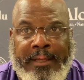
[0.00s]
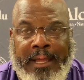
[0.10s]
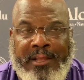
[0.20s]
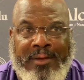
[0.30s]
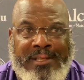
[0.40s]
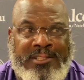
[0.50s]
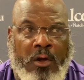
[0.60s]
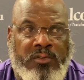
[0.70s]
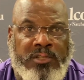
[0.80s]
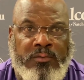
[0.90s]
And, you know, as
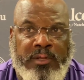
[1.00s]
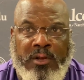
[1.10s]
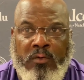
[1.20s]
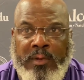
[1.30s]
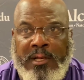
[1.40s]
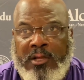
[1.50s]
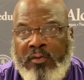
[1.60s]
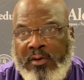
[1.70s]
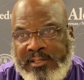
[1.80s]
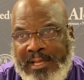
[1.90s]
coaches, you know, we look over
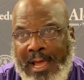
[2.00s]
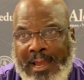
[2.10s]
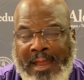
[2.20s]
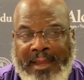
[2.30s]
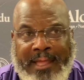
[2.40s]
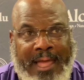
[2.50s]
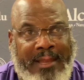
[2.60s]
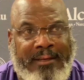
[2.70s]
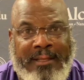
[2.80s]
to the sideline,